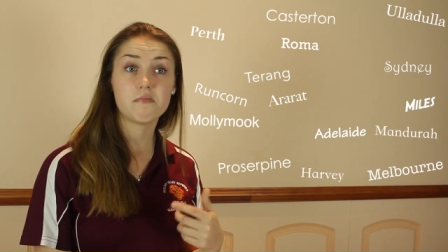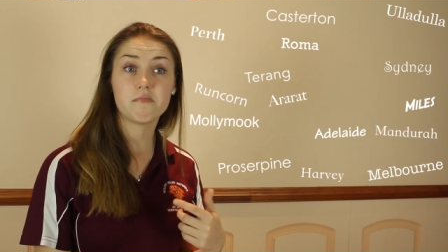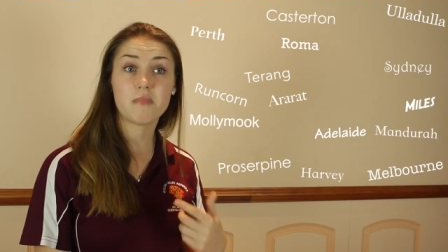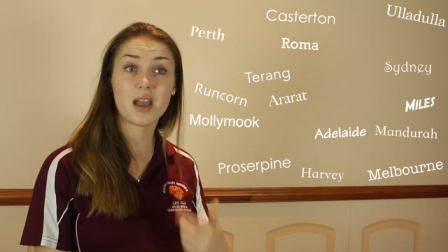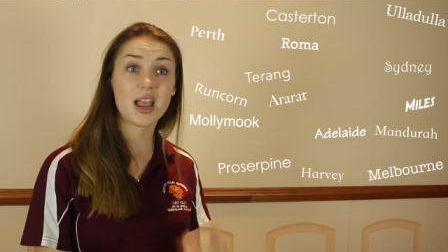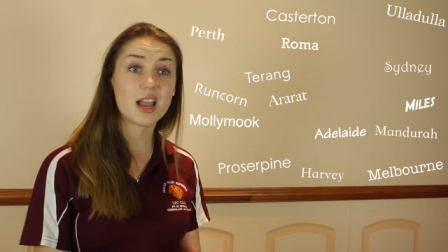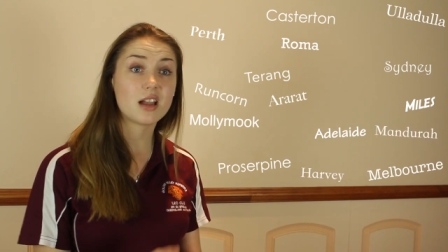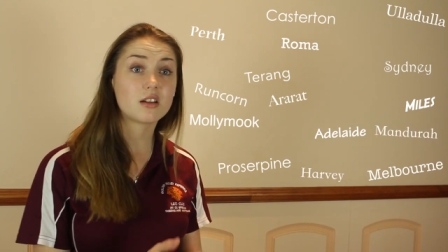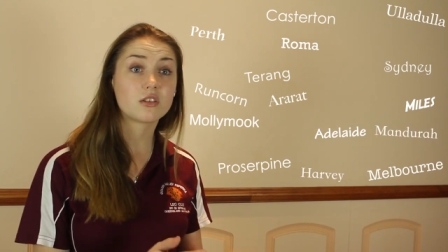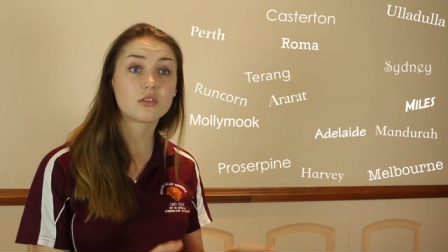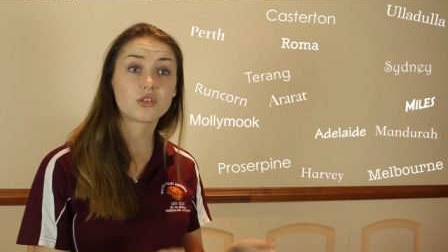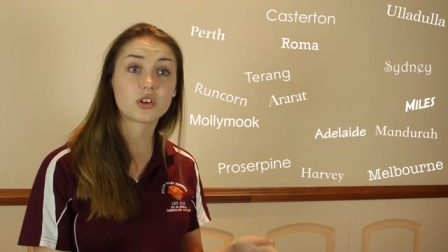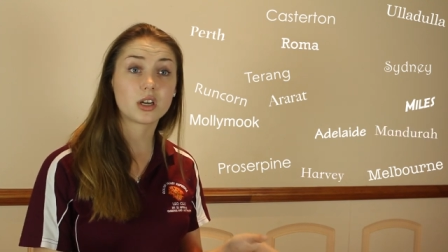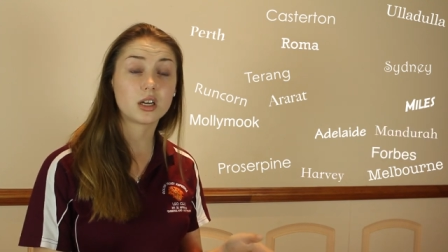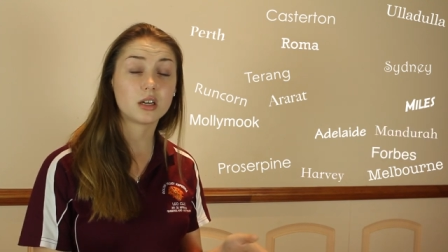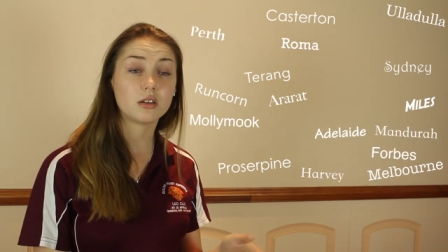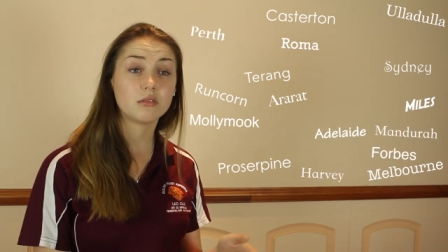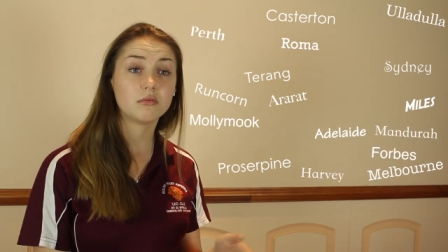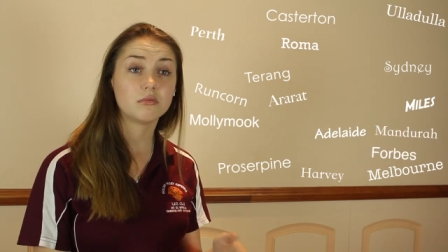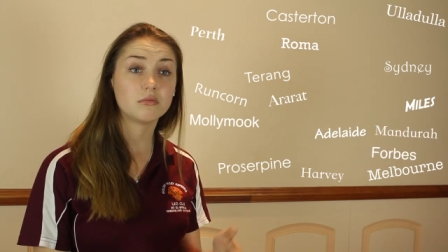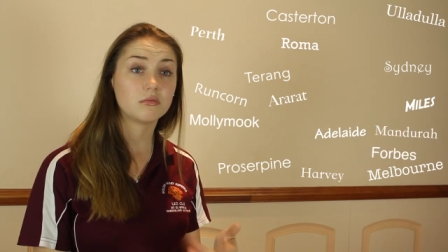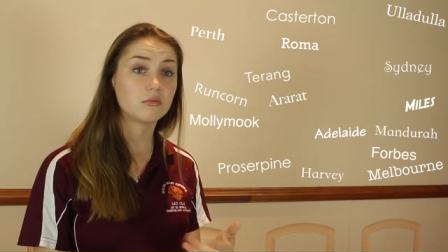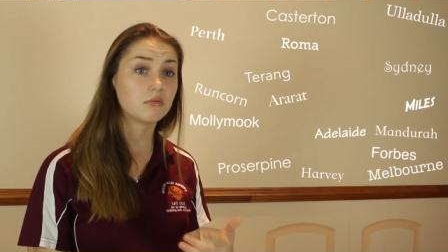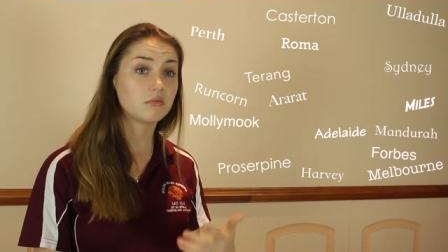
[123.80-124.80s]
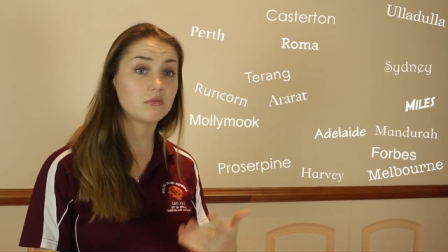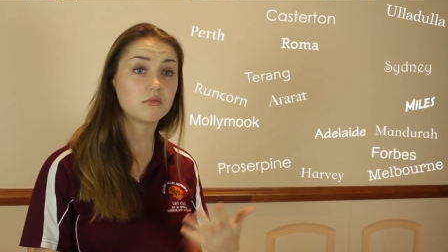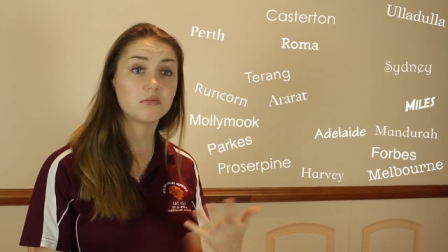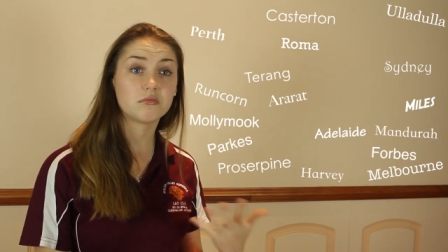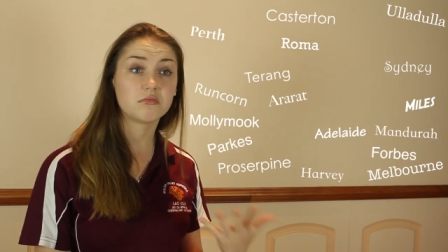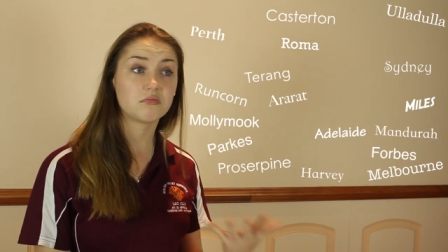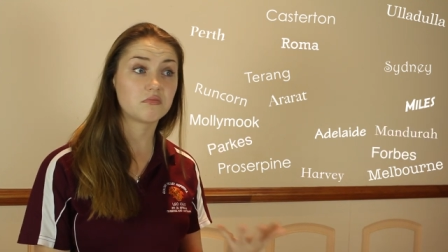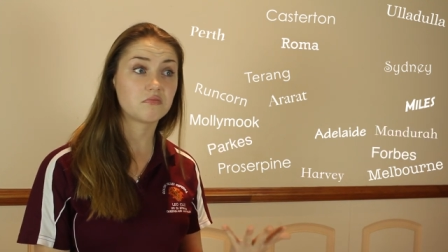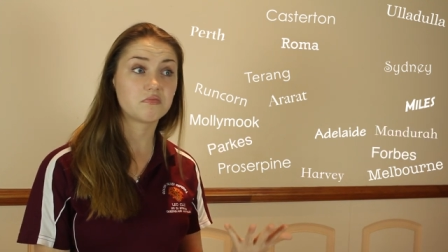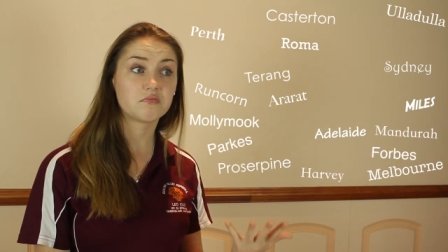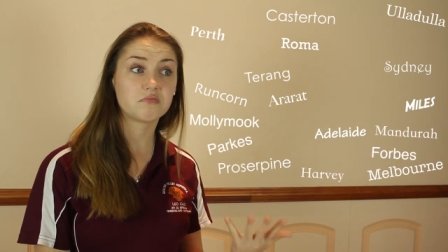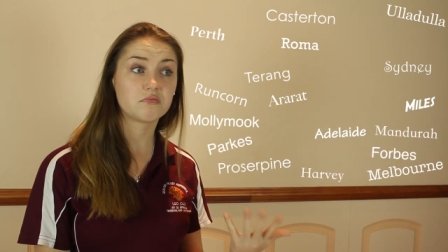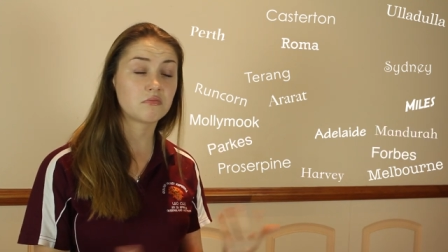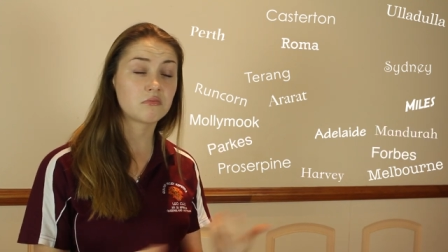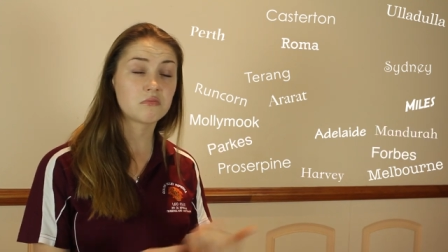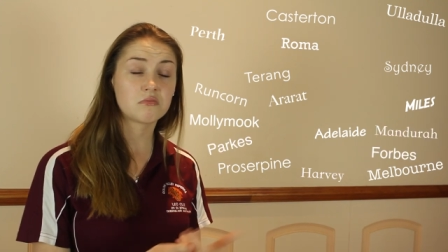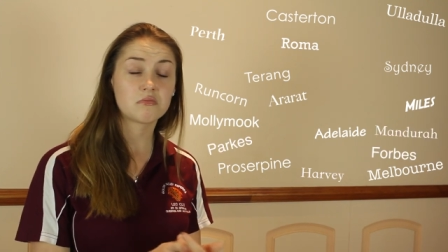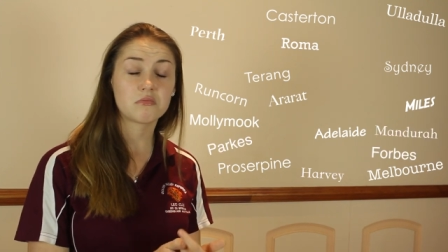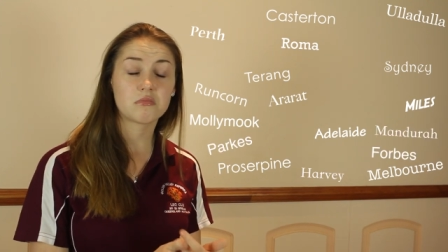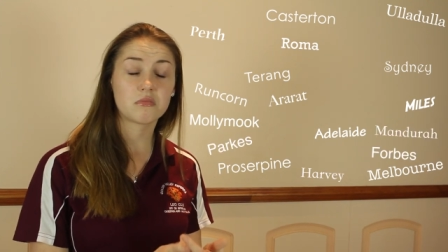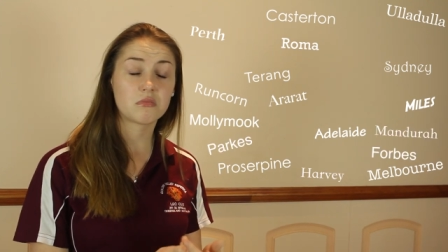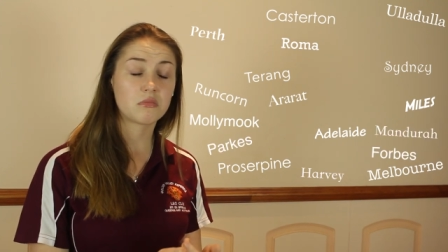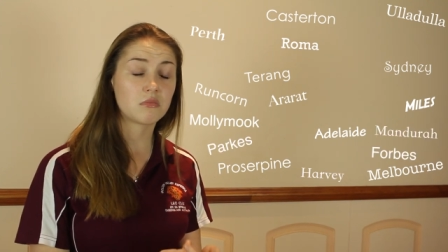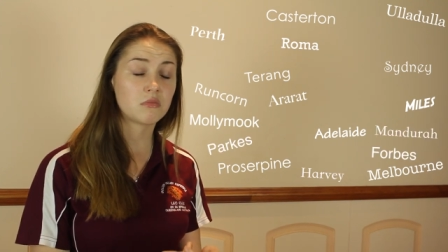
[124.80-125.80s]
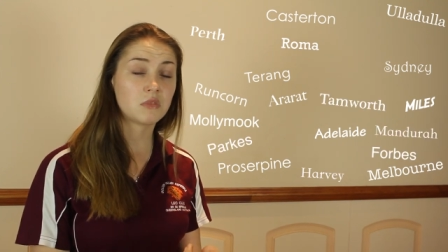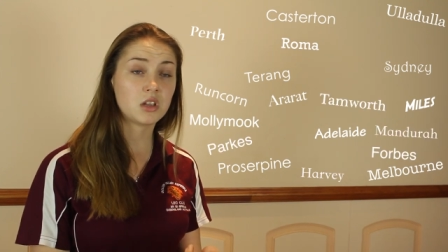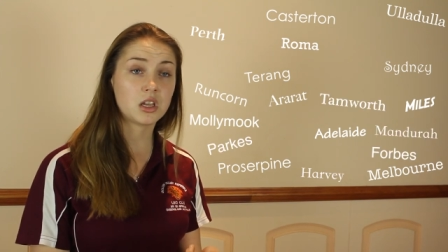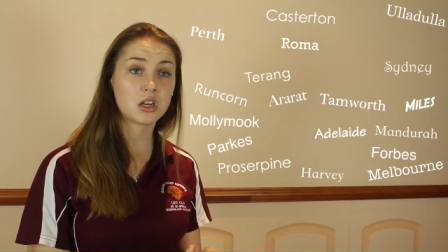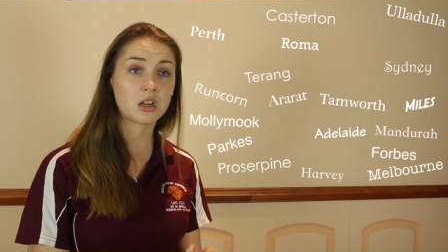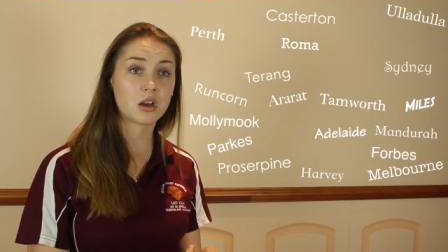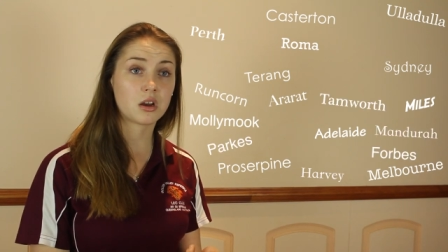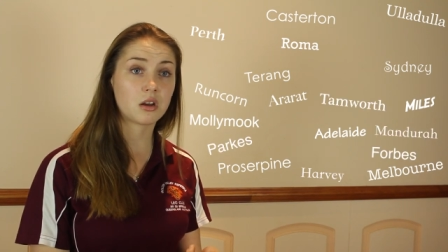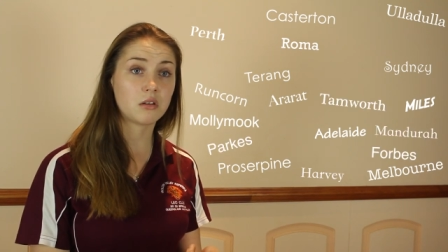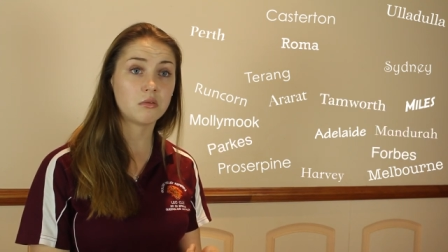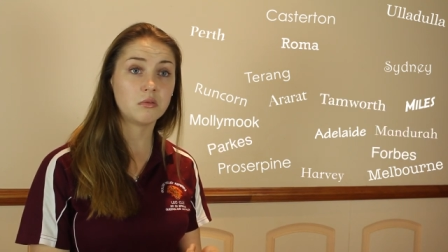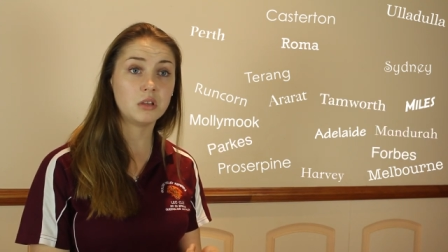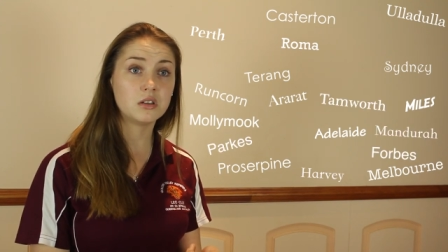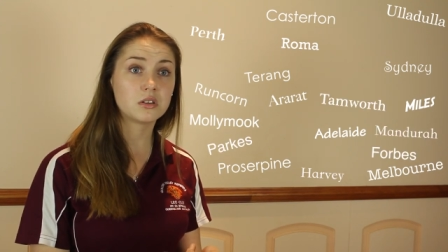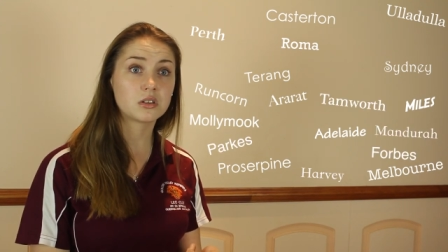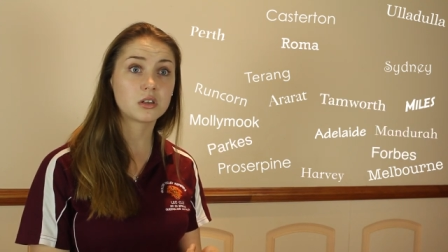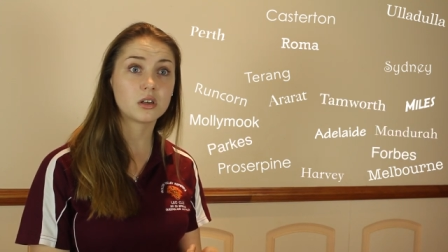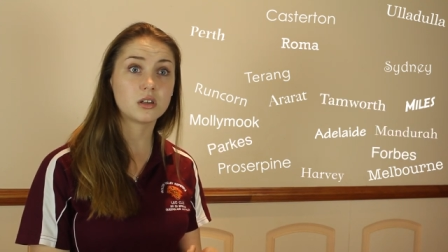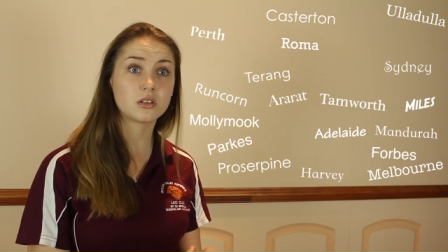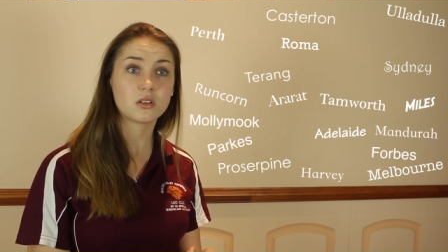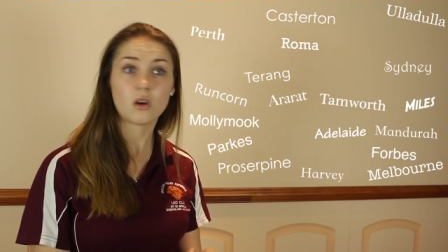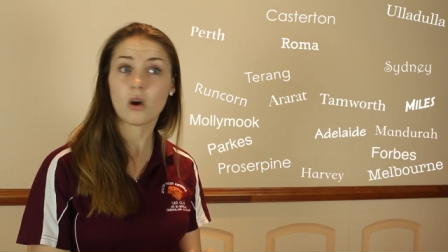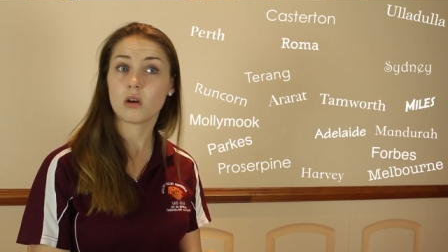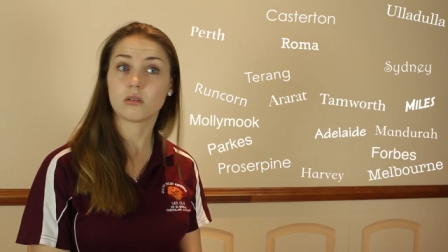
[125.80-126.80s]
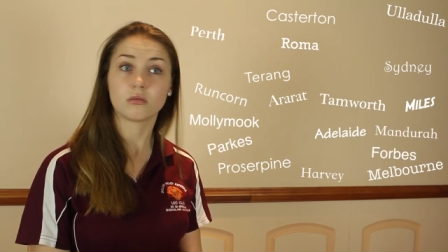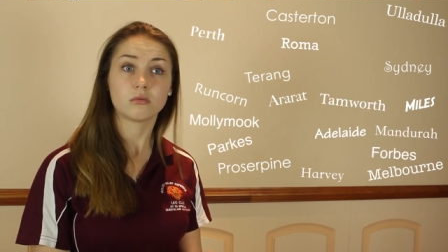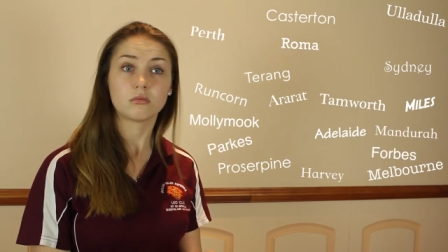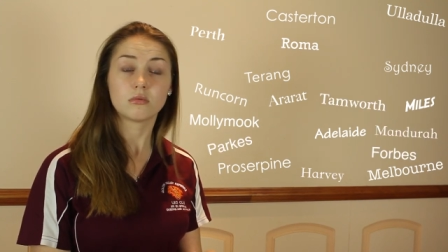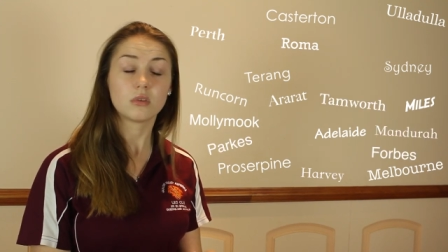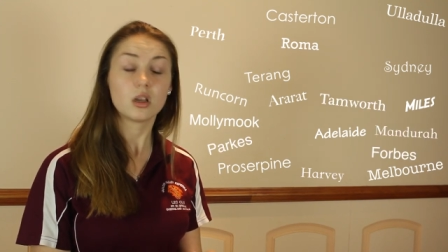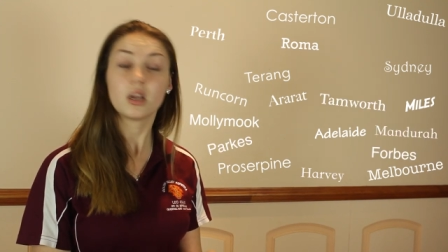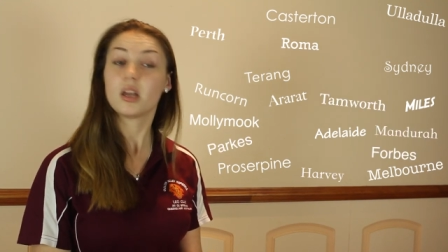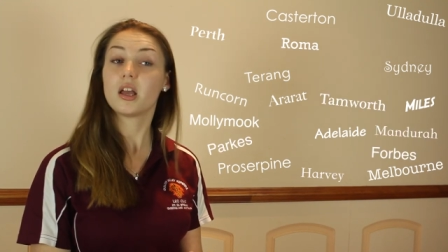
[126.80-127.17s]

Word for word: Mandurah, you know, list goes on.